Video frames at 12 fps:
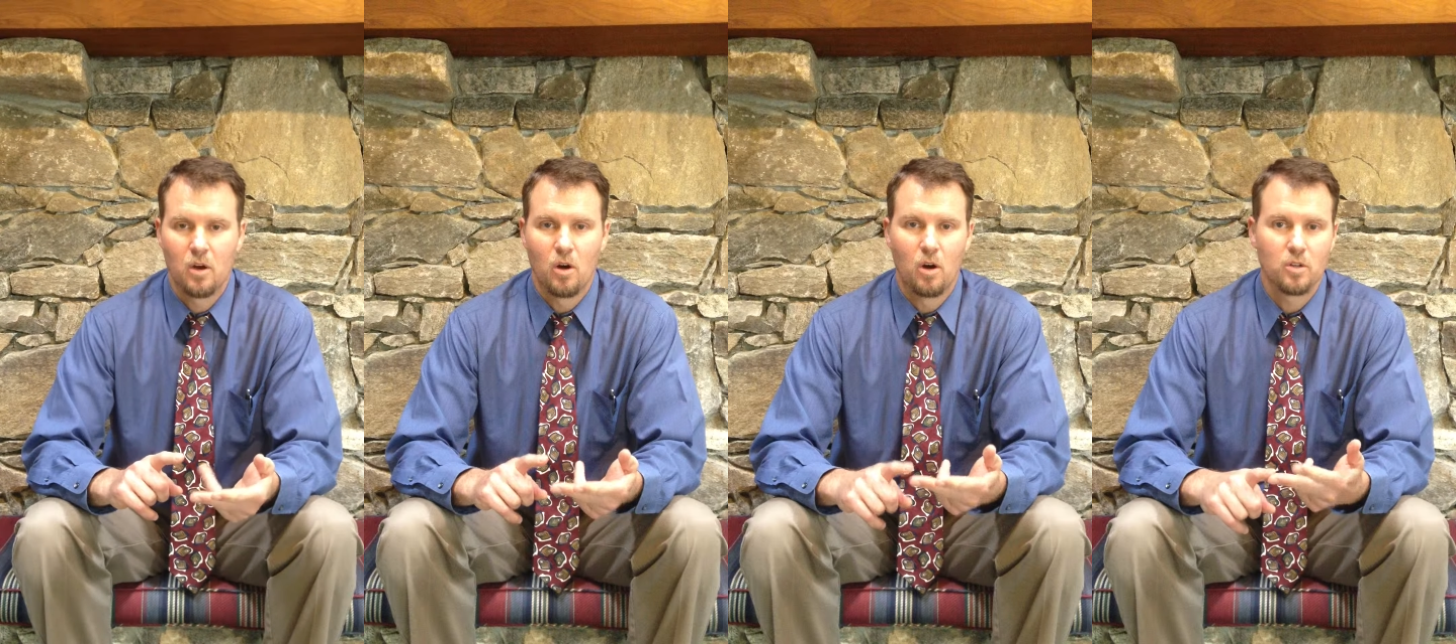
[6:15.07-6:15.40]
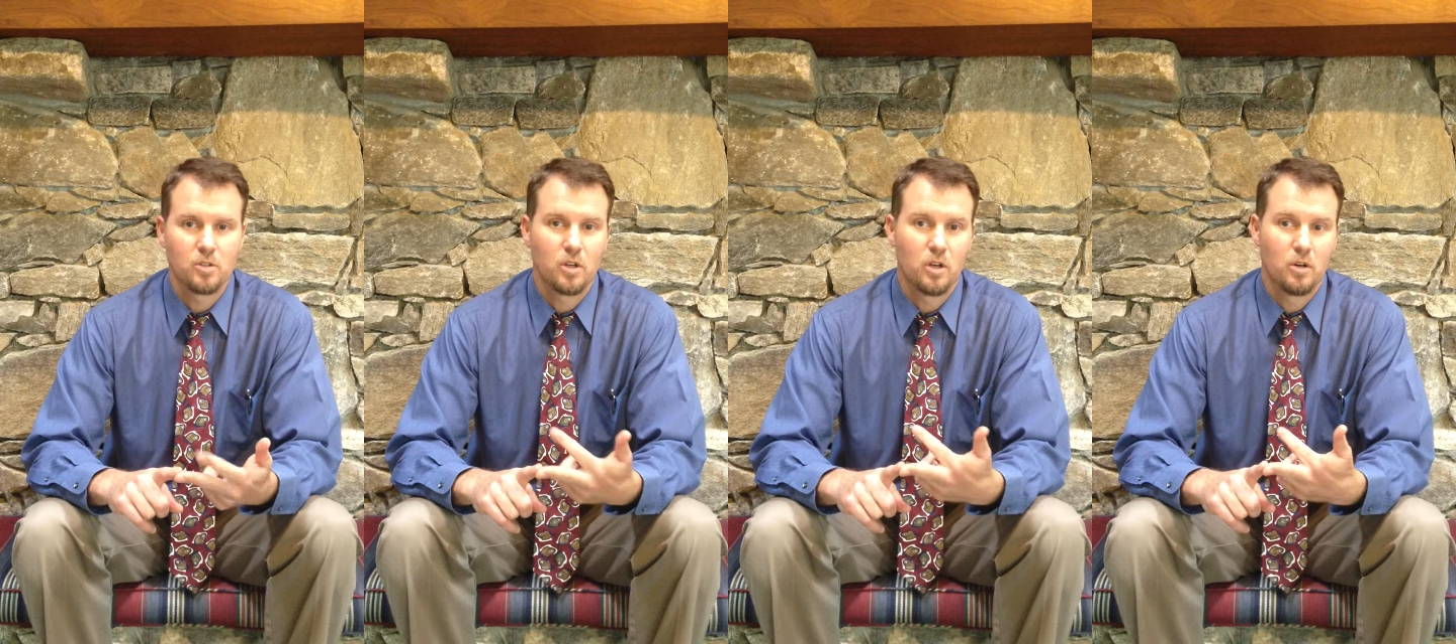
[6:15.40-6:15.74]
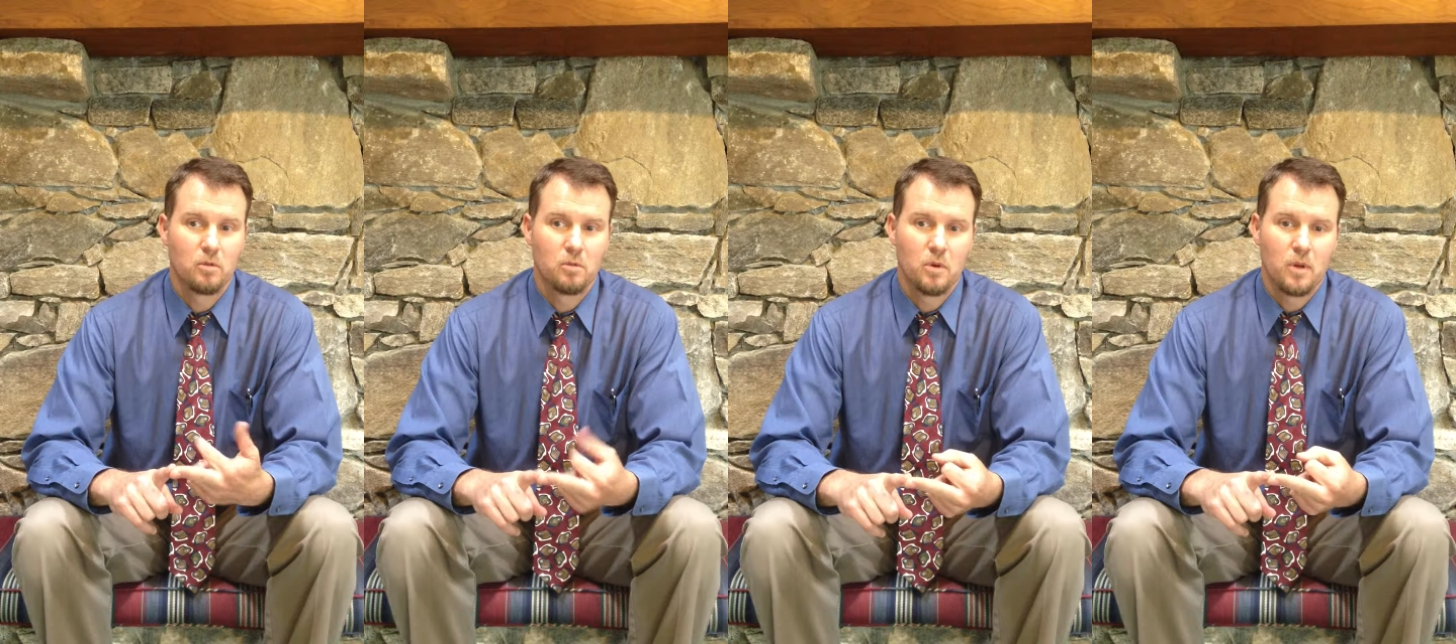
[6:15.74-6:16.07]

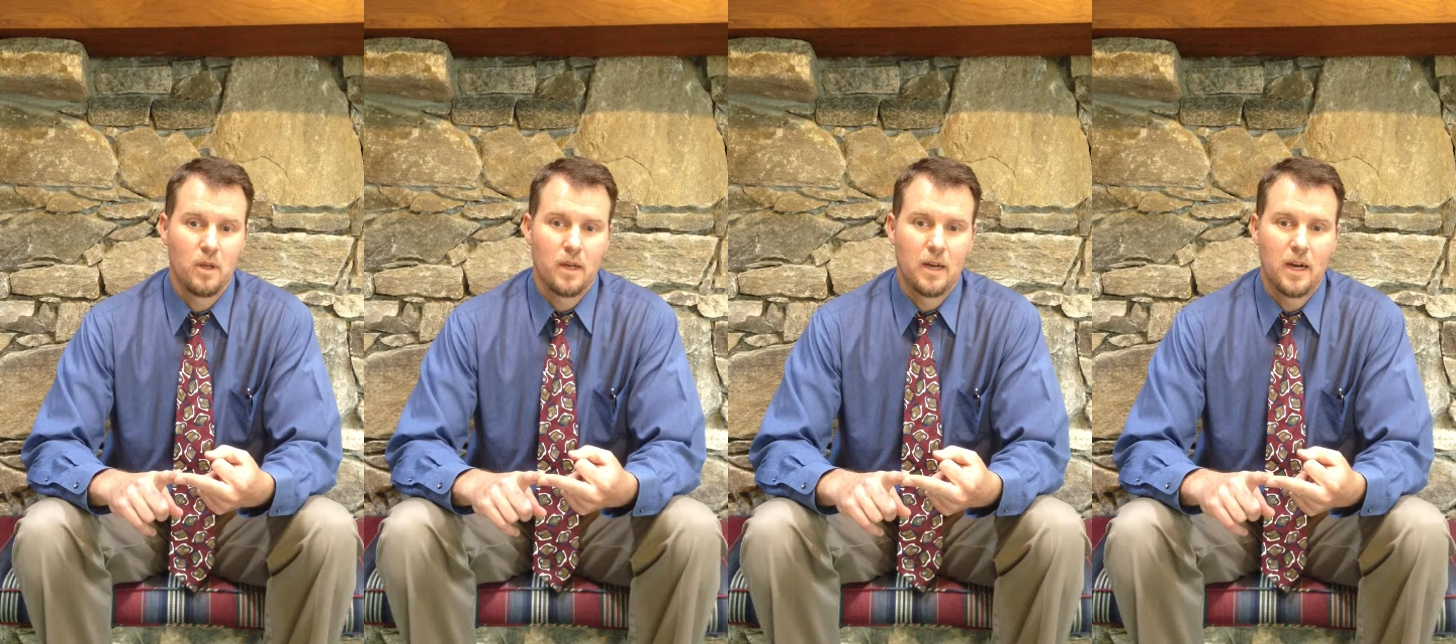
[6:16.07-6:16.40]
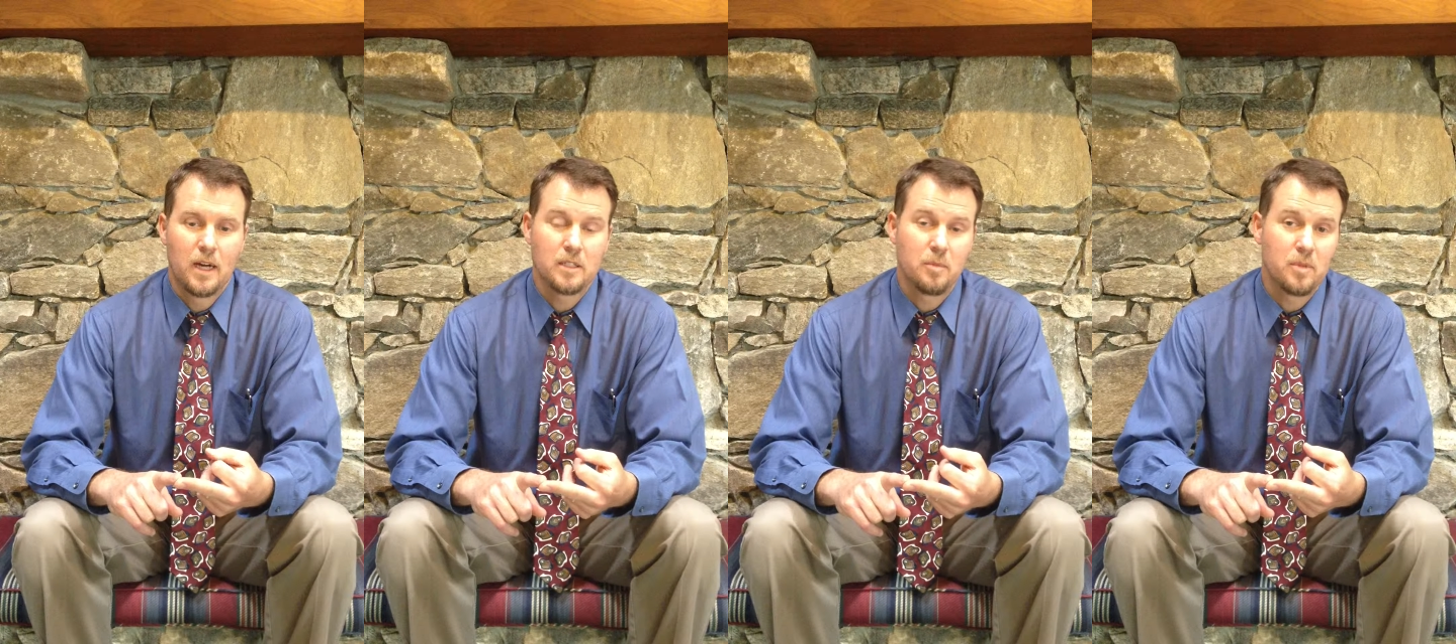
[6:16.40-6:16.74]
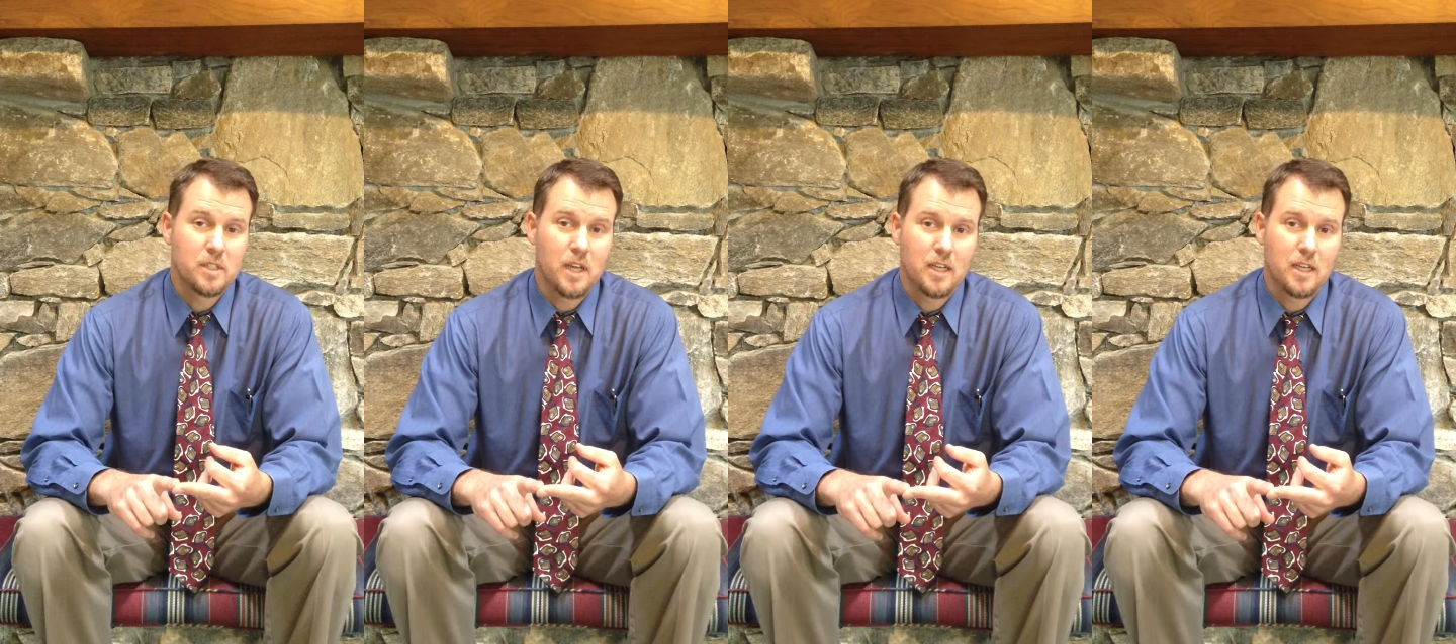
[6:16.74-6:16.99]
Also, some of the